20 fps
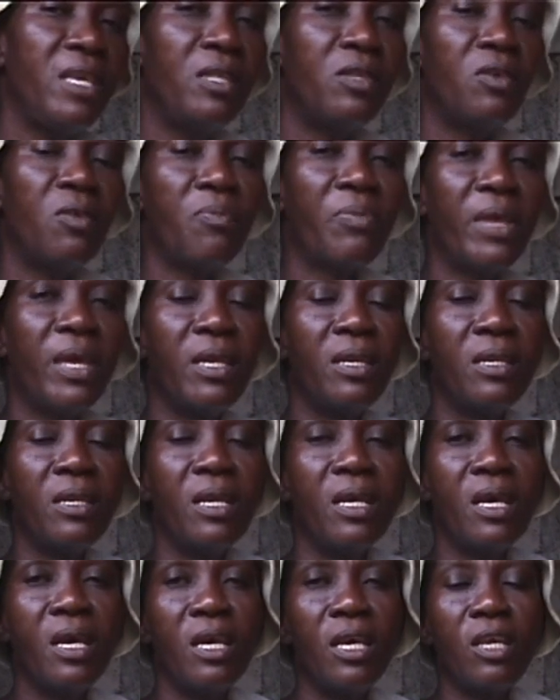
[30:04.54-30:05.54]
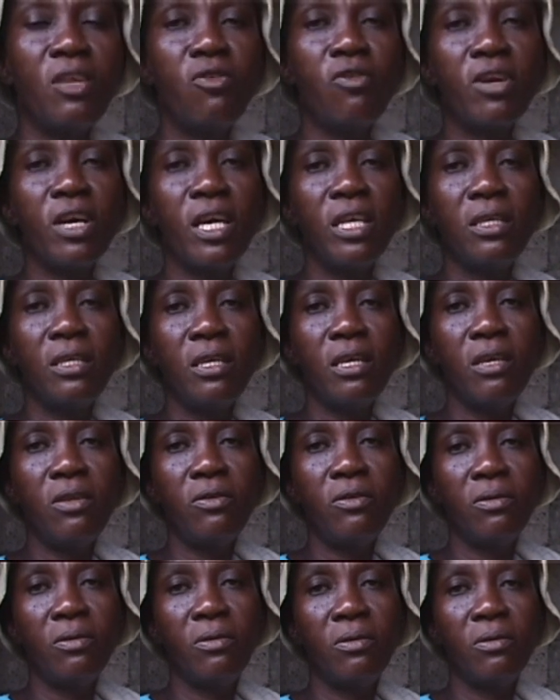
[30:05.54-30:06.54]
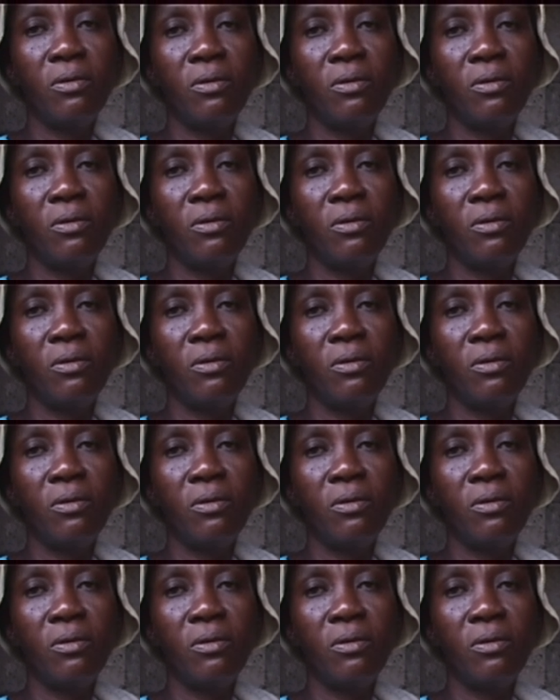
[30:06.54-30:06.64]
eat something and it go against you, you know